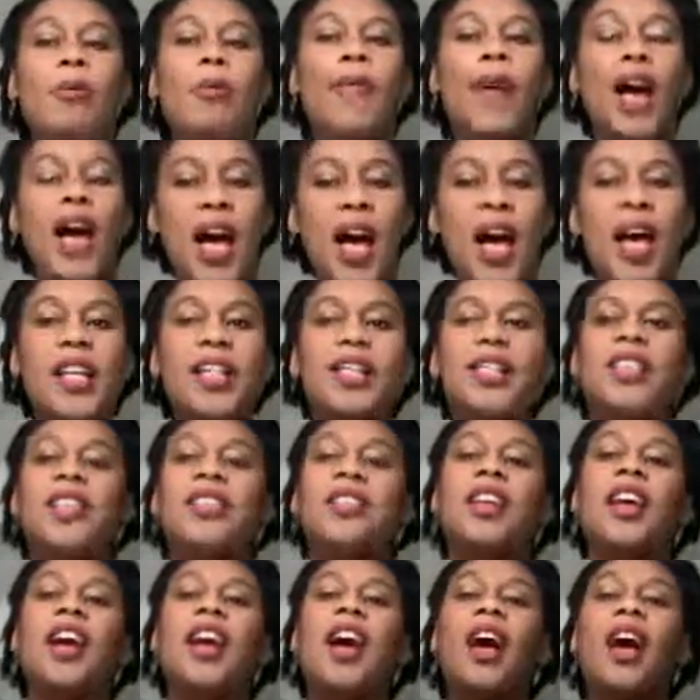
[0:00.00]
but
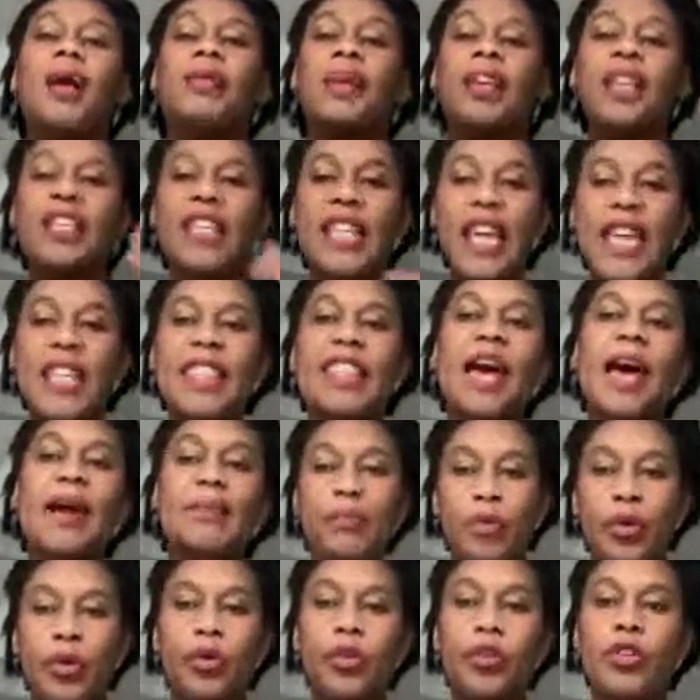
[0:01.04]
I'm going to take that on
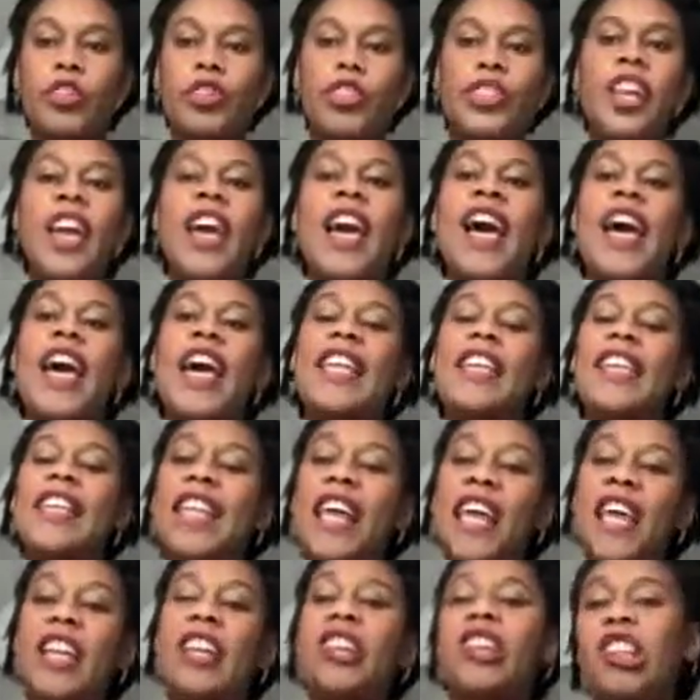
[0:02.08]
board. And
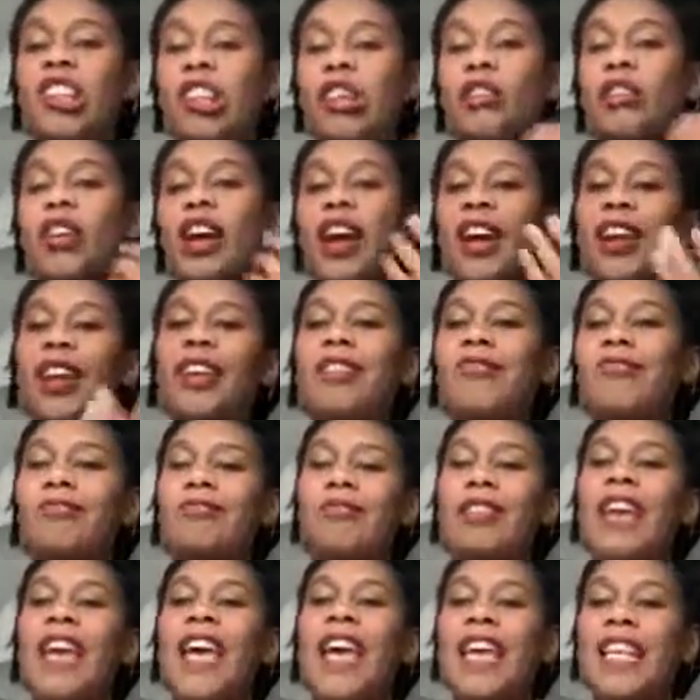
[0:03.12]
then
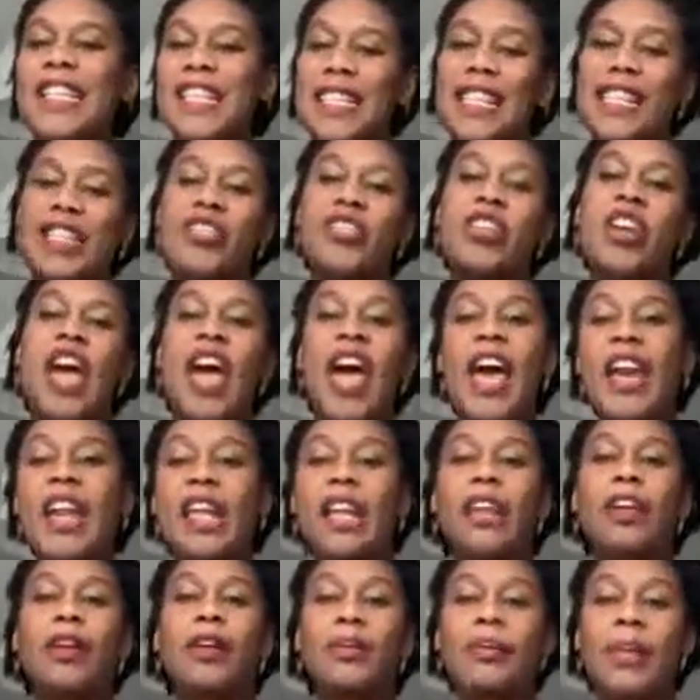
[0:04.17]
it sits in your head a
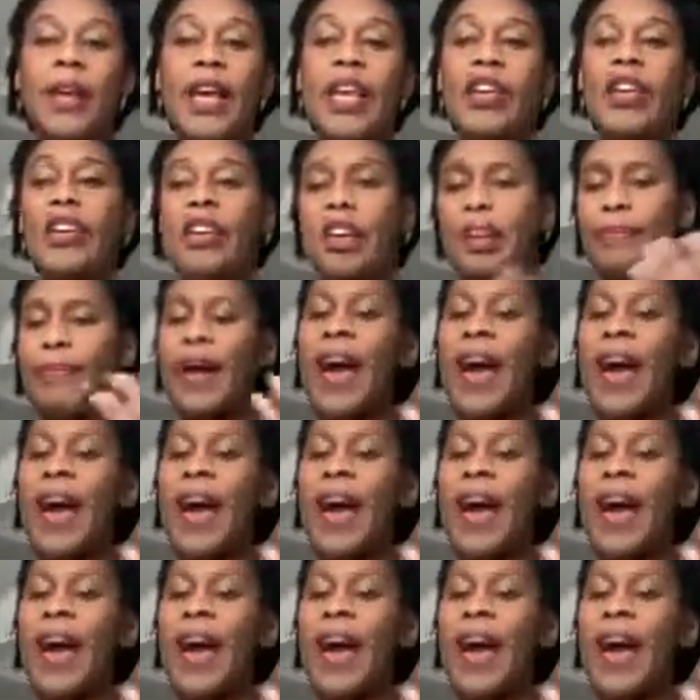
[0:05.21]
little bit, not in